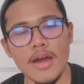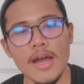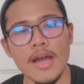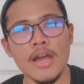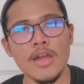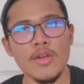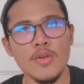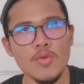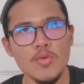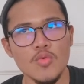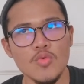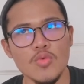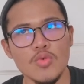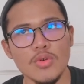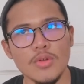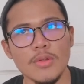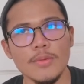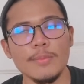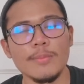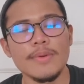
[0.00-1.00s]
I
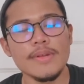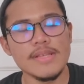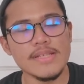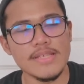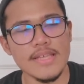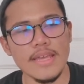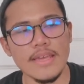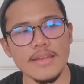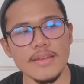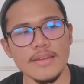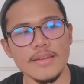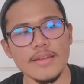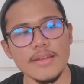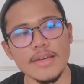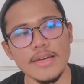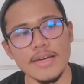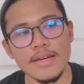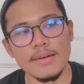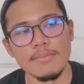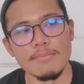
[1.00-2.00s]
will present
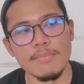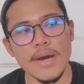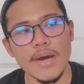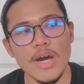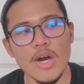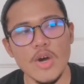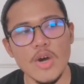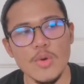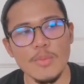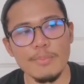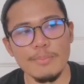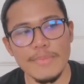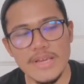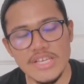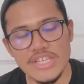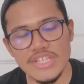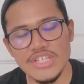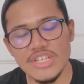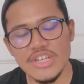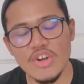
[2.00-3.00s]
about
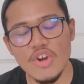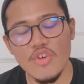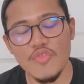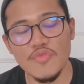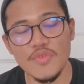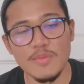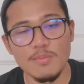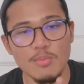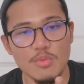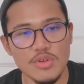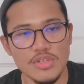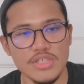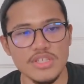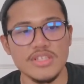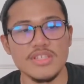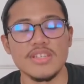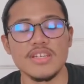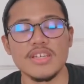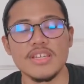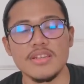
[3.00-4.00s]
measure of a
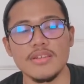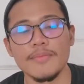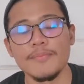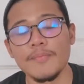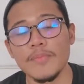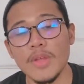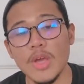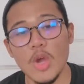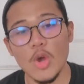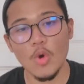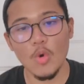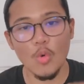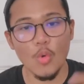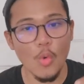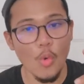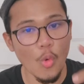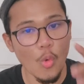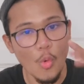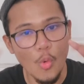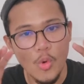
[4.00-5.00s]
position
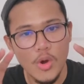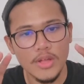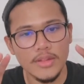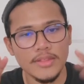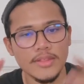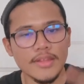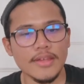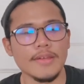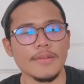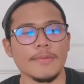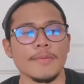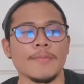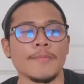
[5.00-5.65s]
quartile.